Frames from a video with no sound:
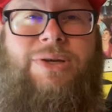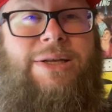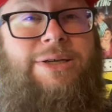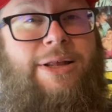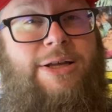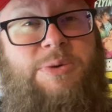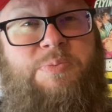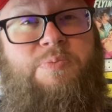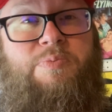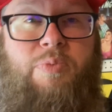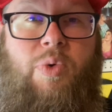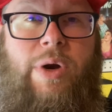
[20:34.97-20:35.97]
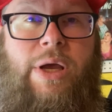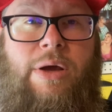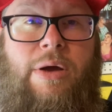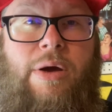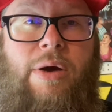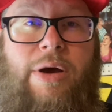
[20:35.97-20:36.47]
I'd say that's a pretty
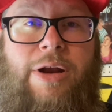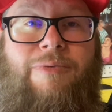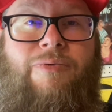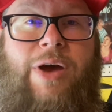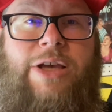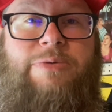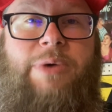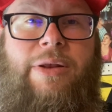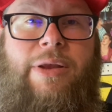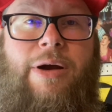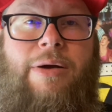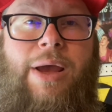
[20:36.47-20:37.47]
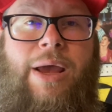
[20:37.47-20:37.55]
good investment there.